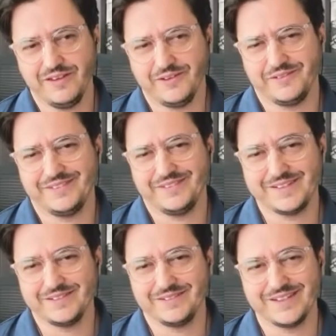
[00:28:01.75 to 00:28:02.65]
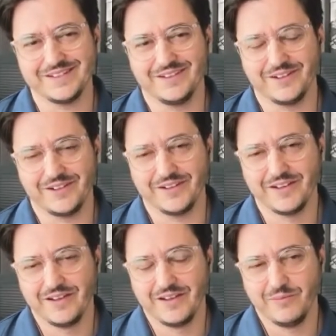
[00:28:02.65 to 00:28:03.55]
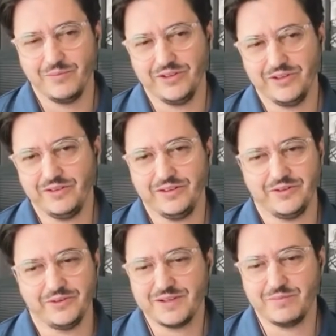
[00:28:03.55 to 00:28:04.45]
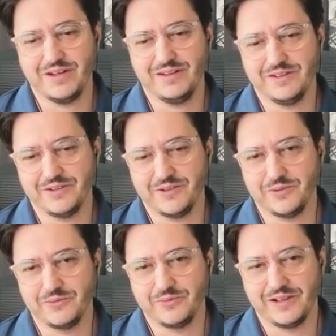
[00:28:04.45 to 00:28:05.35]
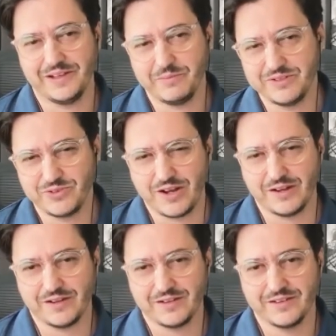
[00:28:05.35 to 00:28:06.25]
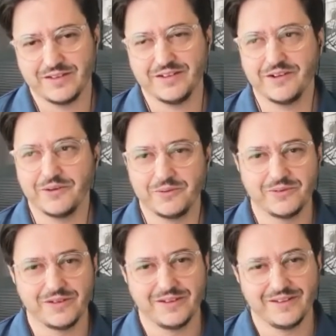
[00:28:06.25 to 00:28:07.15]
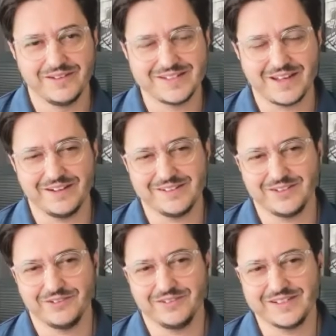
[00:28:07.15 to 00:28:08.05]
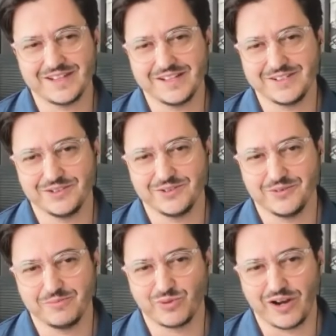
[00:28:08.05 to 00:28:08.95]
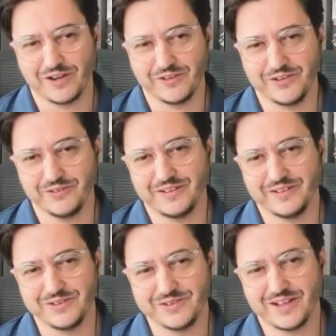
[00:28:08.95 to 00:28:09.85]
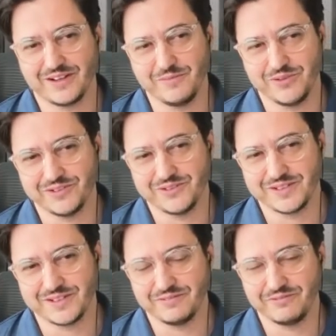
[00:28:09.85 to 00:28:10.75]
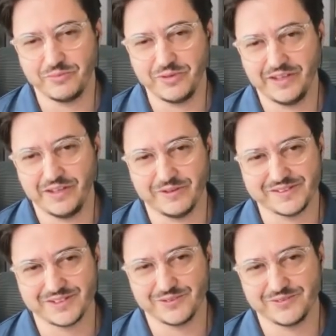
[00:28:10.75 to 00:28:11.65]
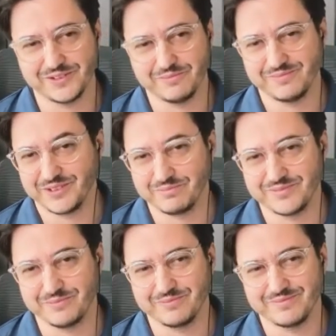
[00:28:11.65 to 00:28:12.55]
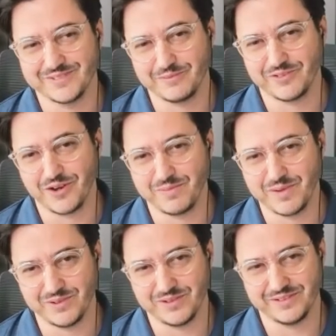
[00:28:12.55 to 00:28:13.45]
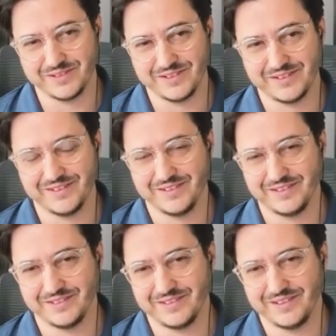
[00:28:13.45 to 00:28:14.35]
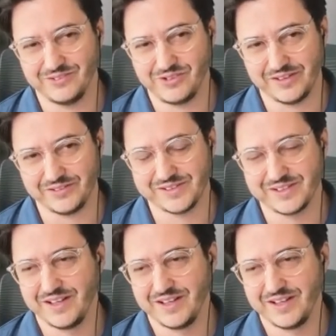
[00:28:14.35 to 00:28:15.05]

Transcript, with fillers: know, doesn't doesn't hurt. But you you know somebody you know a little bit drunk, you know decides to decides to do a prank on you and use that computer to send a few emails to some some some some wrong people in the in the, in the address